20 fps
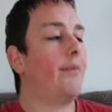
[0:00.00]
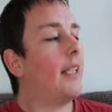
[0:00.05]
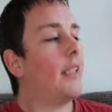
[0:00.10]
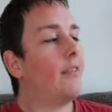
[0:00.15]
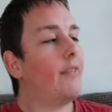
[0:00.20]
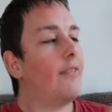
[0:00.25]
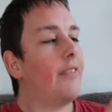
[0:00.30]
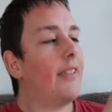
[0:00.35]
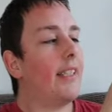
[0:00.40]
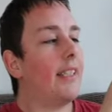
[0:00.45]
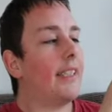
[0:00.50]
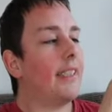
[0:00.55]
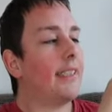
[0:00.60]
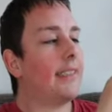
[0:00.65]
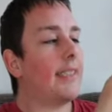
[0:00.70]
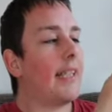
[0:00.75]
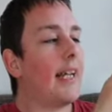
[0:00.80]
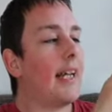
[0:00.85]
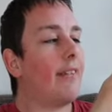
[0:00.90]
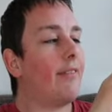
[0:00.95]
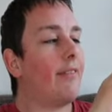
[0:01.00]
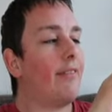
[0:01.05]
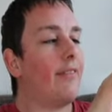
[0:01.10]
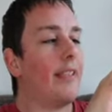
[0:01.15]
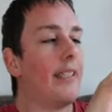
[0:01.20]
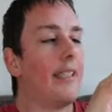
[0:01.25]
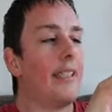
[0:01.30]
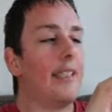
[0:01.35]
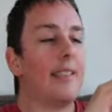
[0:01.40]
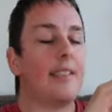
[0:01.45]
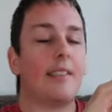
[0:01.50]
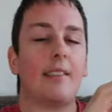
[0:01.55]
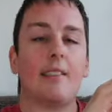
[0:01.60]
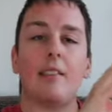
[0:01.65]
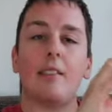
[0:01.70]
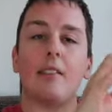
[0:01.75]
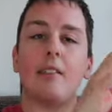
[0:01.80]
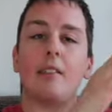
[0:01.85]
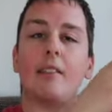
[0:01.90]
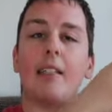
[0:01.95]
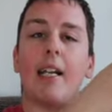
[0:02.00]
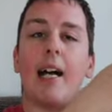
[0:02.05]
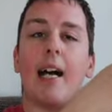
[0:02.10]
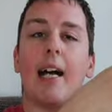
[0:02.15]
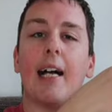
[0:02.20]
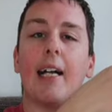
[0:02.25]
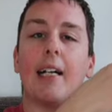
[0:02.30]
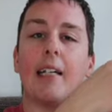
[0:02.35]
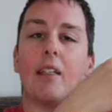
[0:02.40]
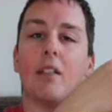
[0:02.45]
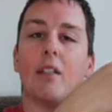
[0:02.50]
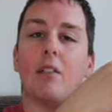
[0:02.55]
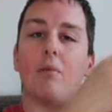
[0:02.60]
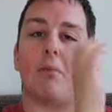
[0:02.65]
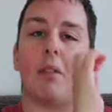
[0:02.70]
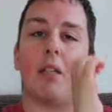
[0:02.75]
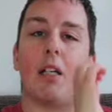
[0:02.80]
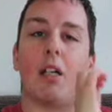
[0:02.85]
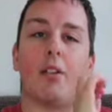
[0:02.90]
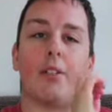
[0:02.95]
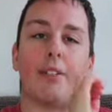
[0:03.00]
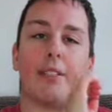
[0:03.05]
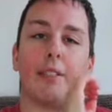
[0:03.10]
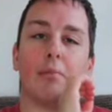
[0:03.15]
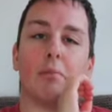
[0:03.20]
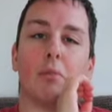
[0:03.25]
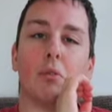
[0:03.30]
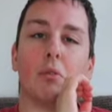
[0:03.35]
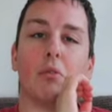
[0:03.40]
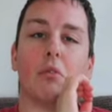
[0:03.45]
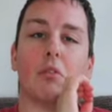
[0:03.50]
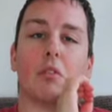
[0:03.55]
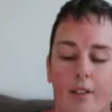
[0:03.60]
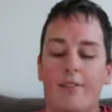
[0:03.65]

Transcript: and I'm thinking to have this to hang up my ironing board.